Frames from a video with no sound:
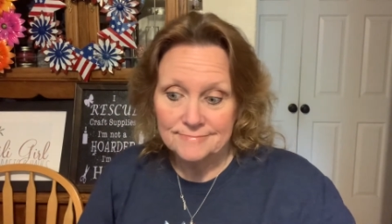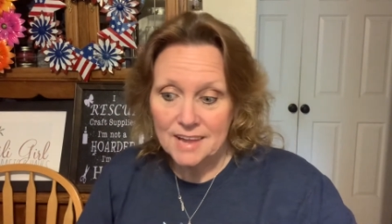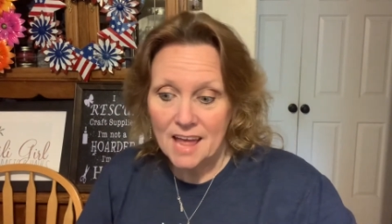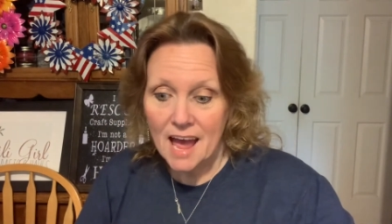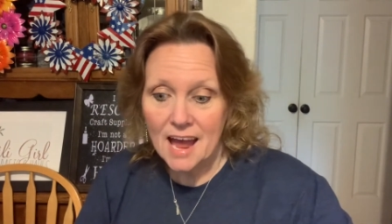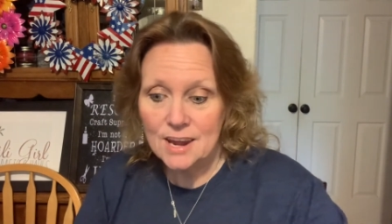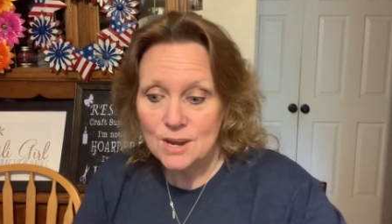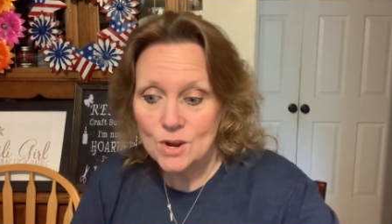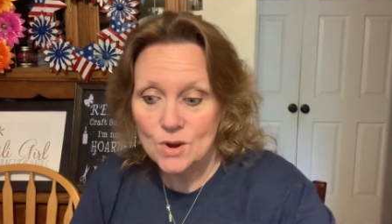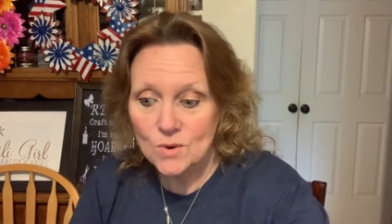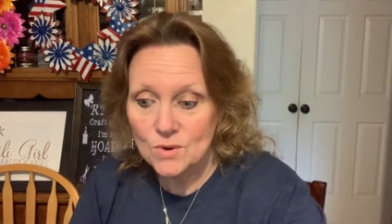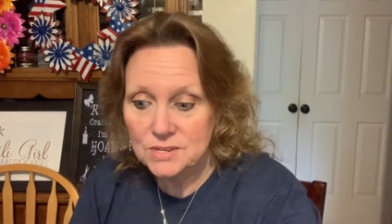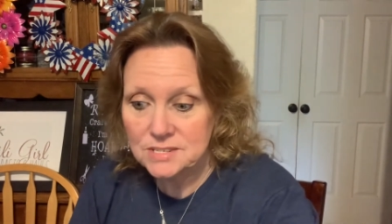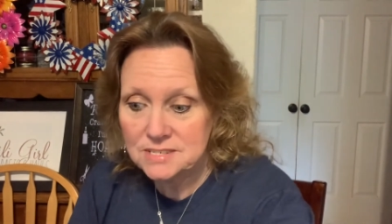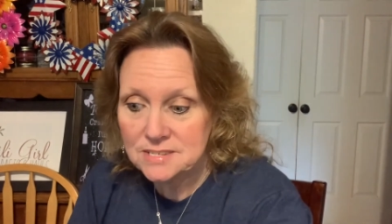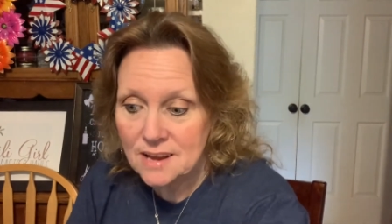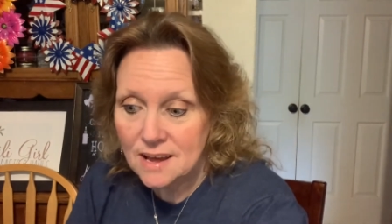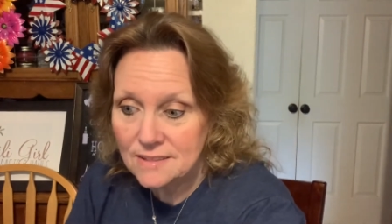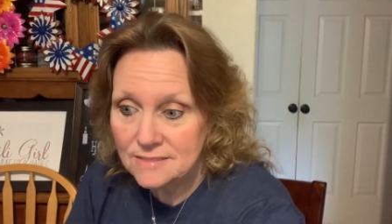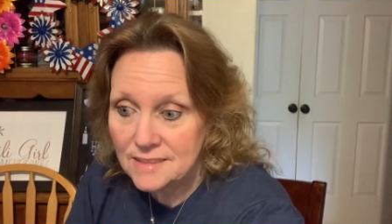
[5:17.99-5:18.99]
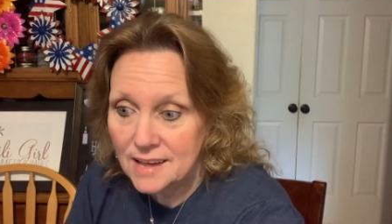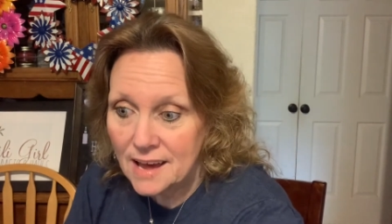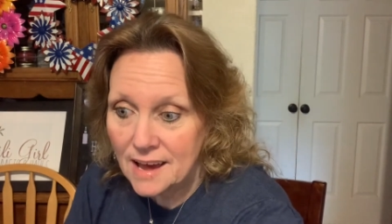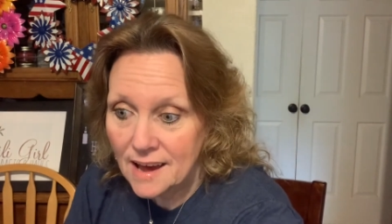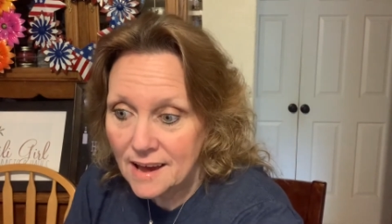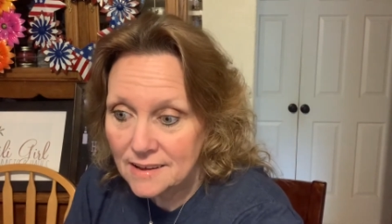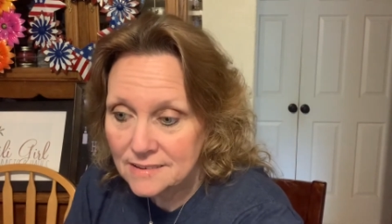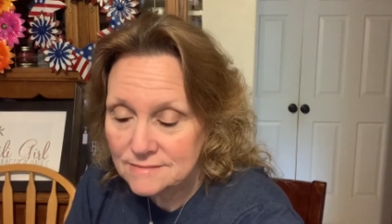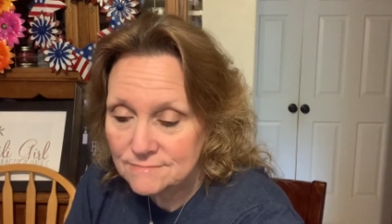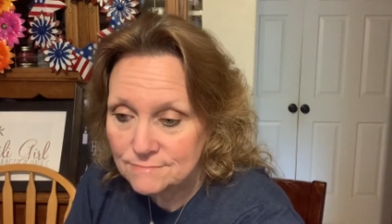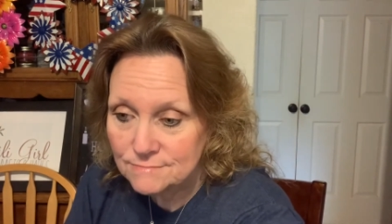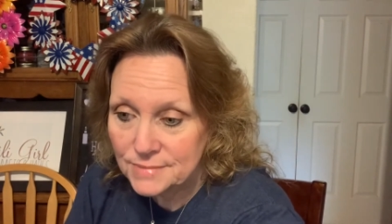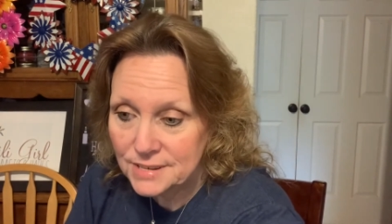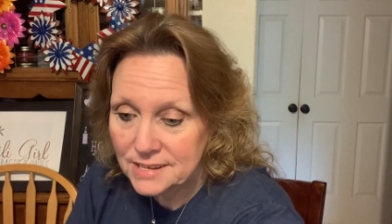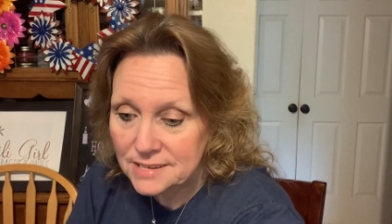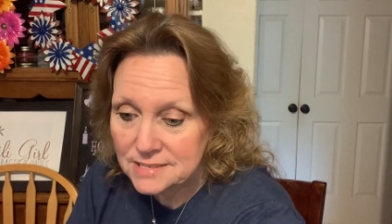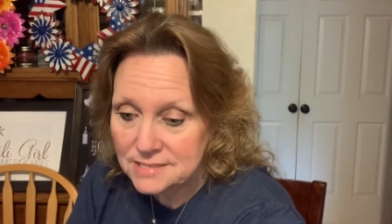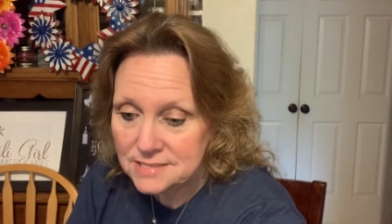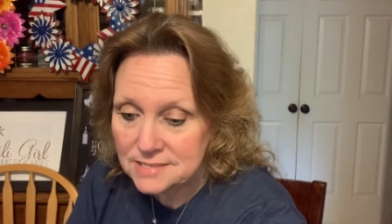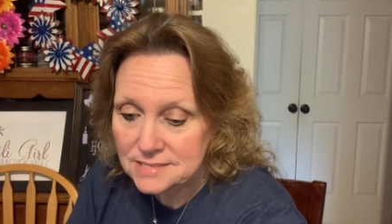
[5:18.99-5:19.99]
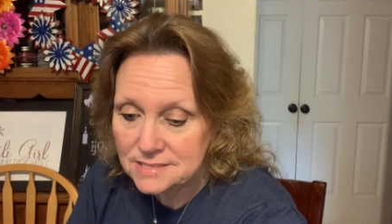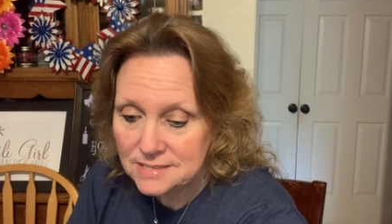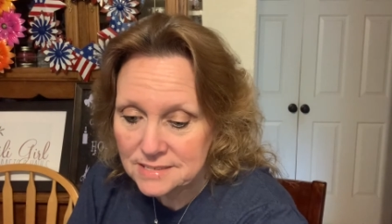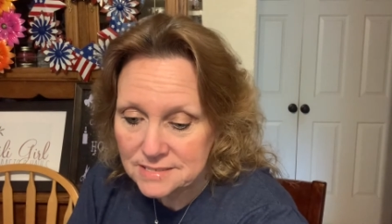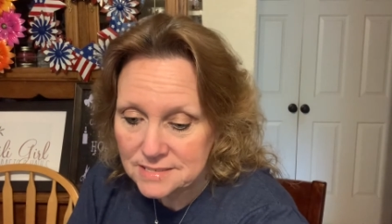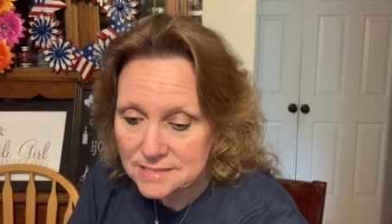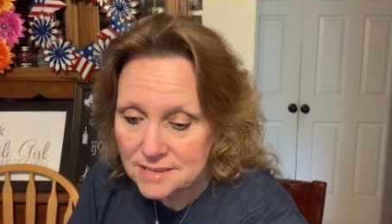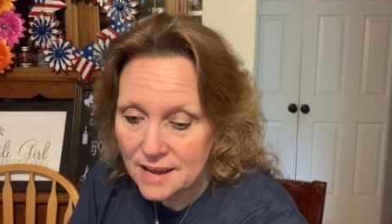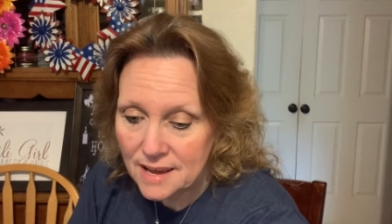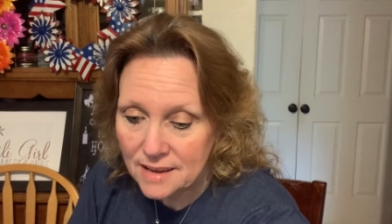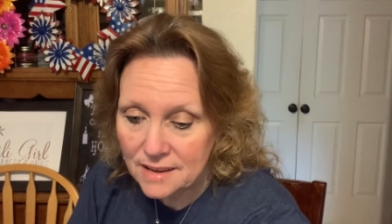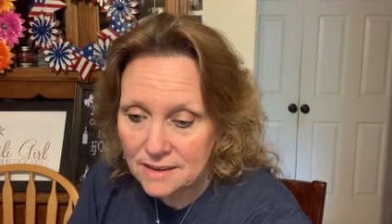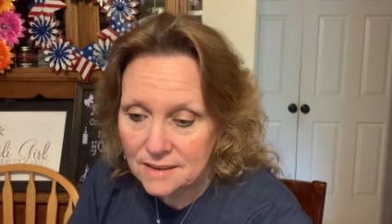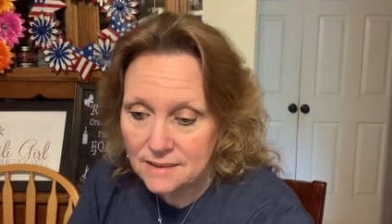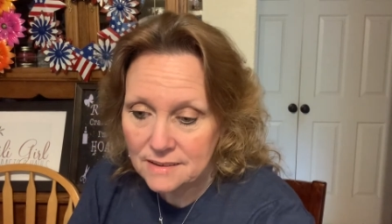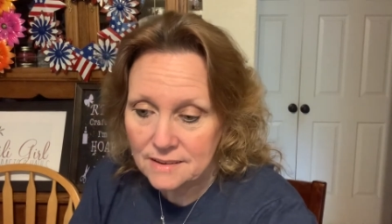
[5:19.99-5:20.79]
I know it's not that, but it's like